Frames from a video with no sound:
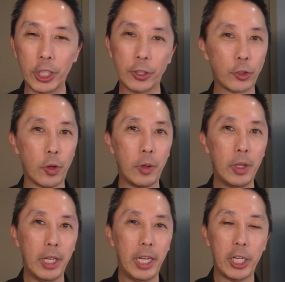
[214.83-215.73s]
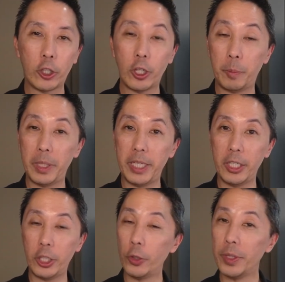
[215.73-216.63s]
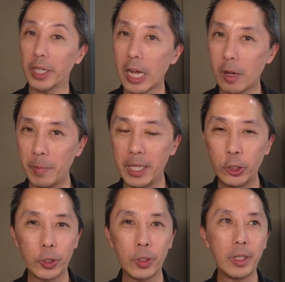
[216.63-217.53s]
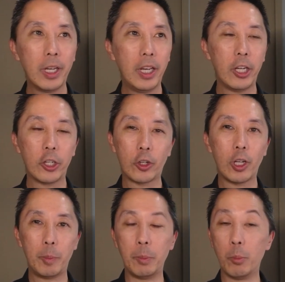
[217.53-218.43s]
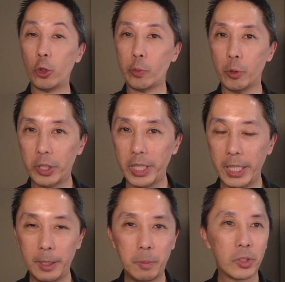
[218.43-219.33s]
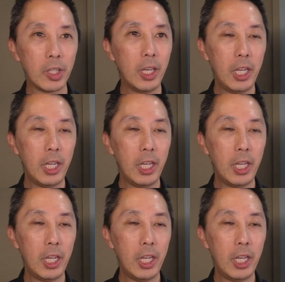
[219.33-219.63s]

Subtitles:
So it could be you and the account manager, it could be multiple teams.